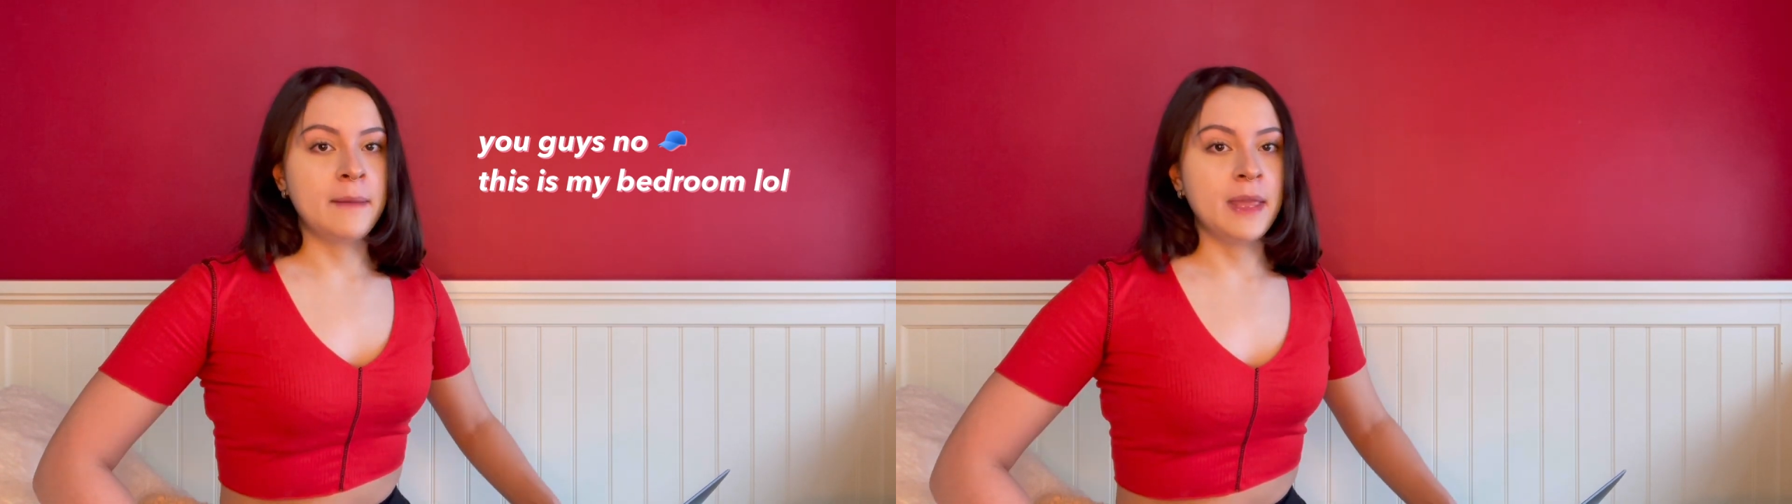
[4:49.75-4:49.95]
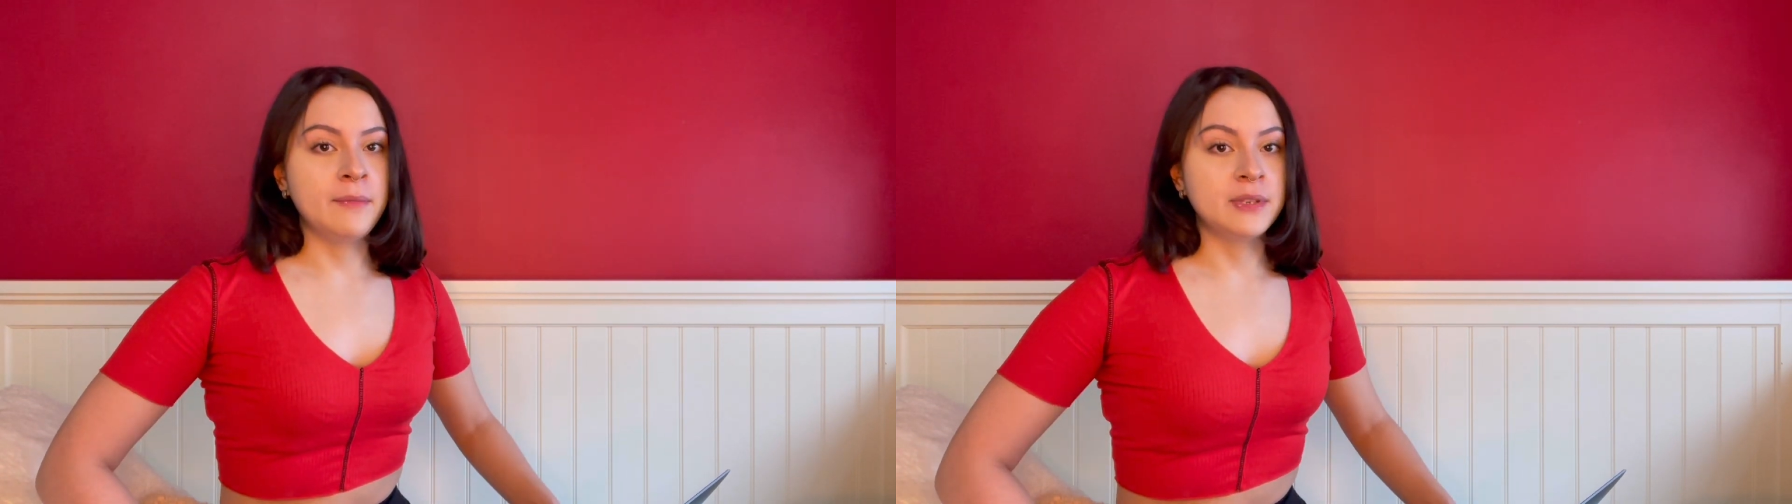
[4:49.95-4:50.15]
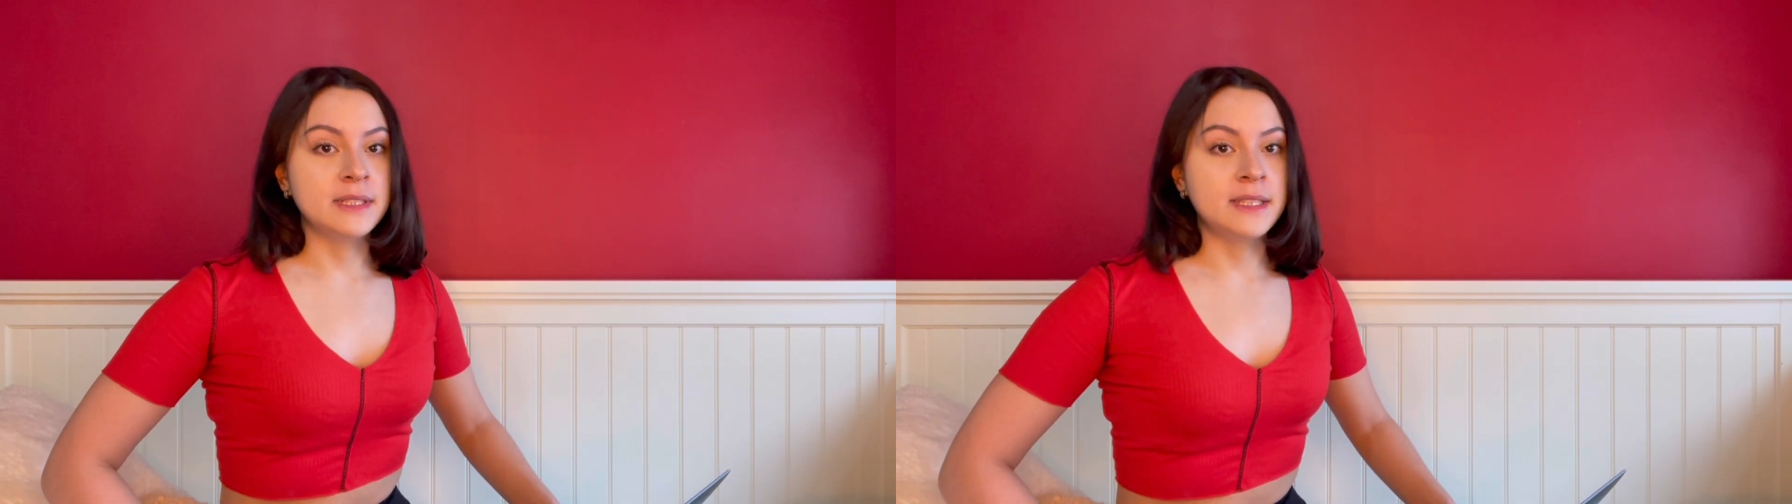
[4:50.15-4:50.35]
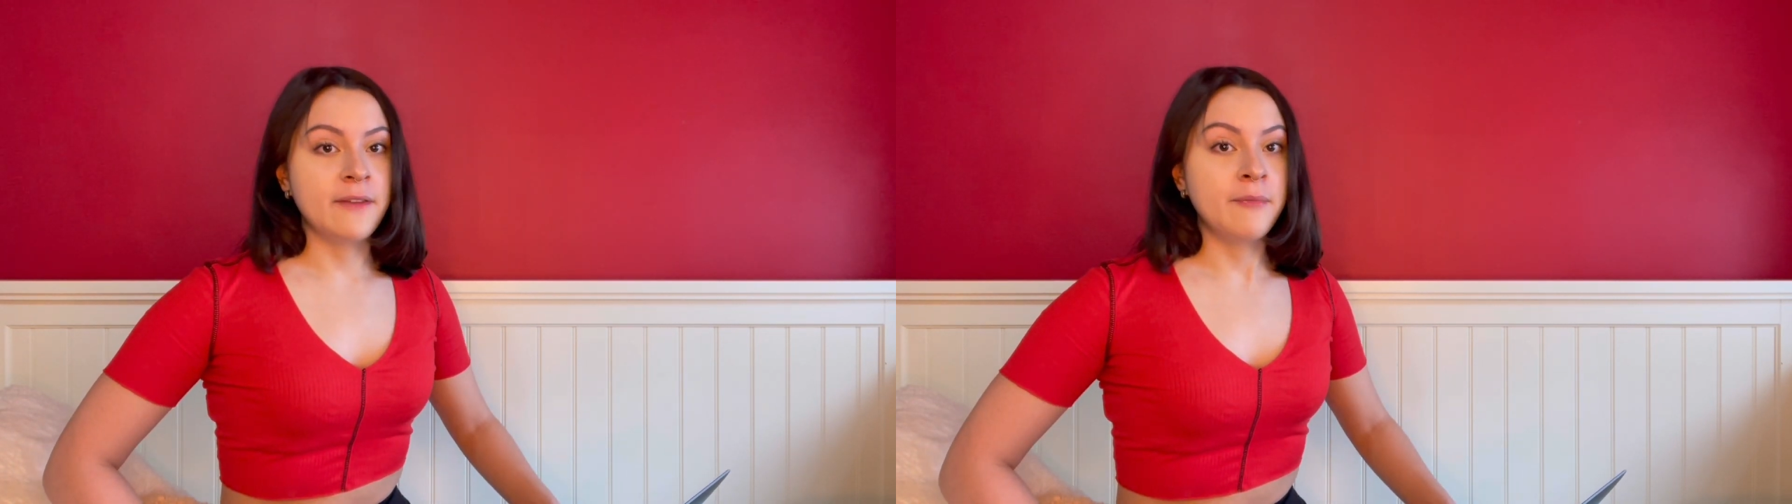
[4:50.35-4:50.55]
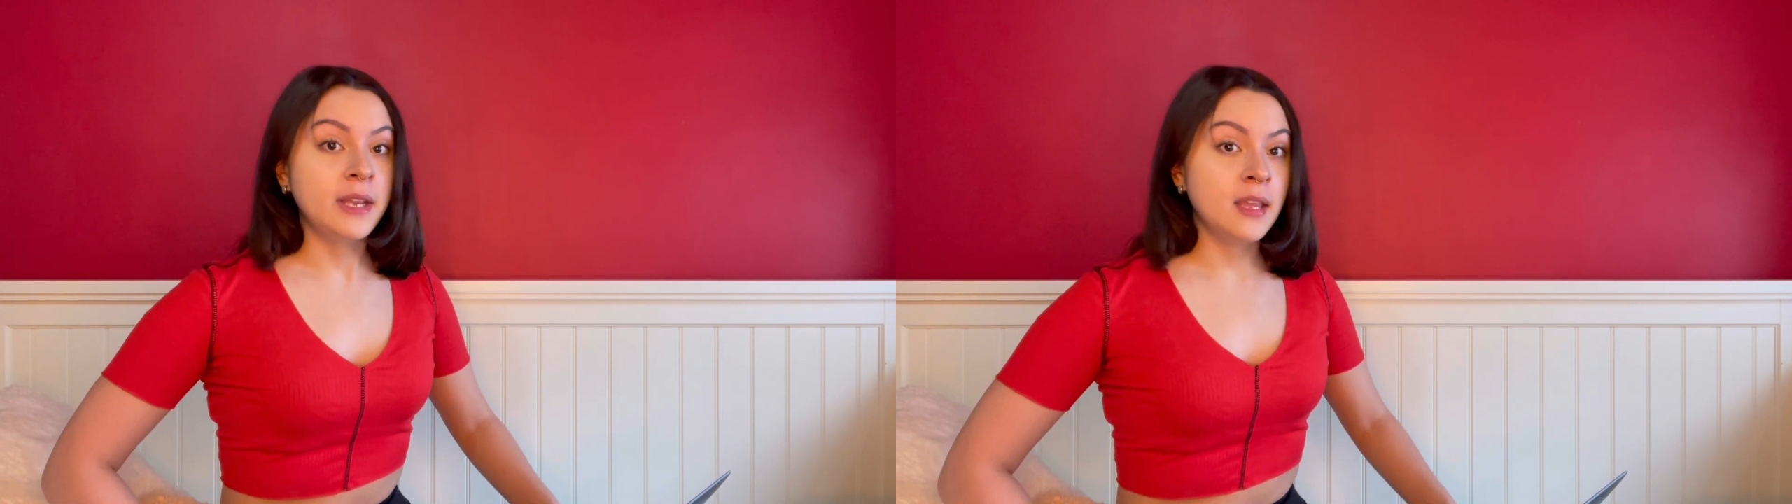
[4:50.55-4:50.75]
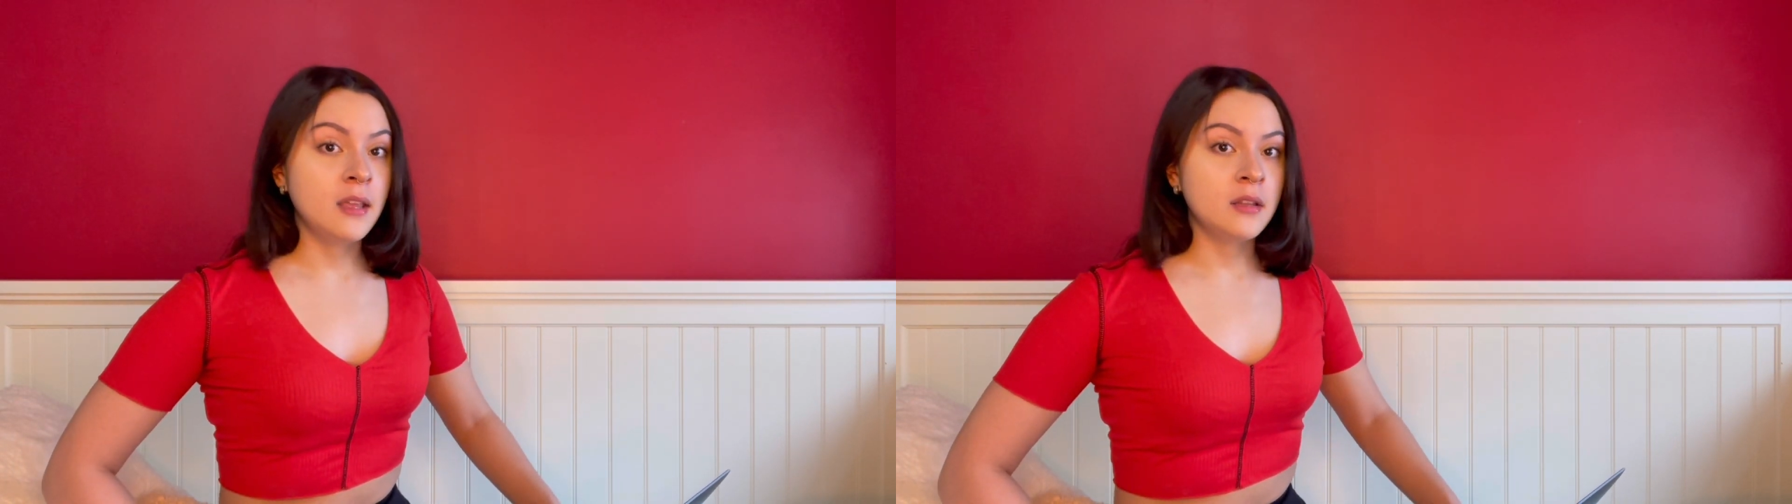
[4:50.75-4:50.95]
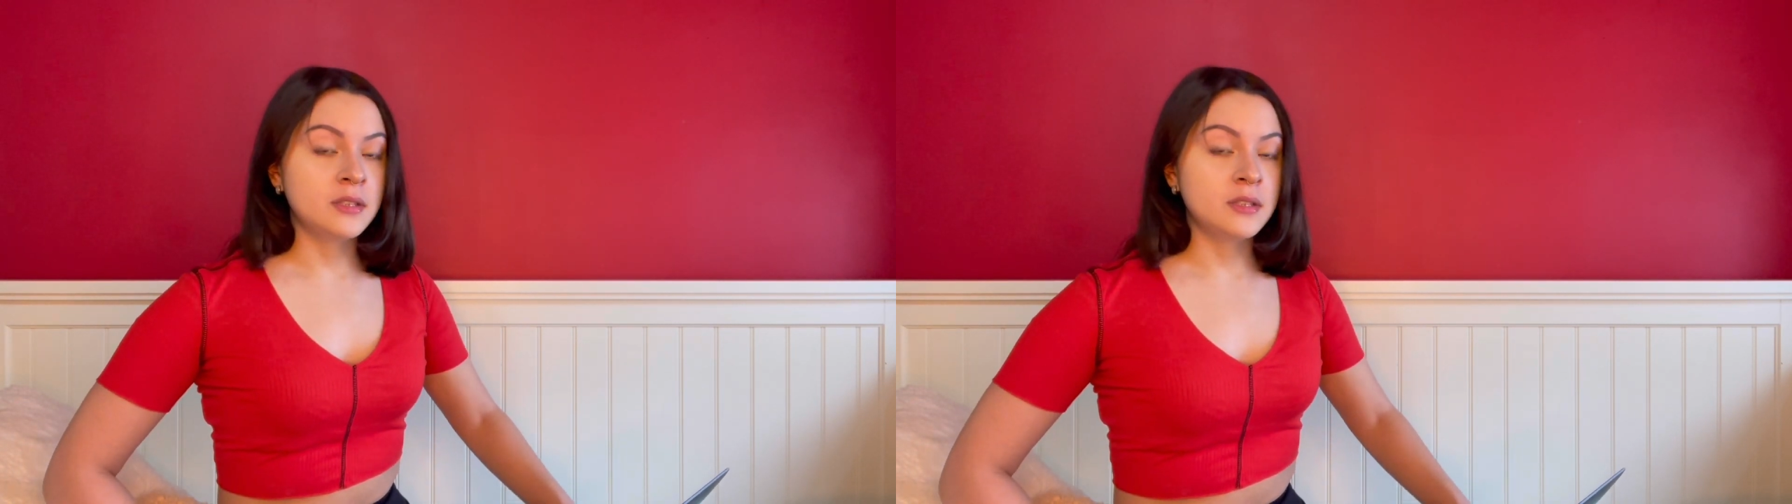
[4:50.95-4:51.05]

I'm able to save money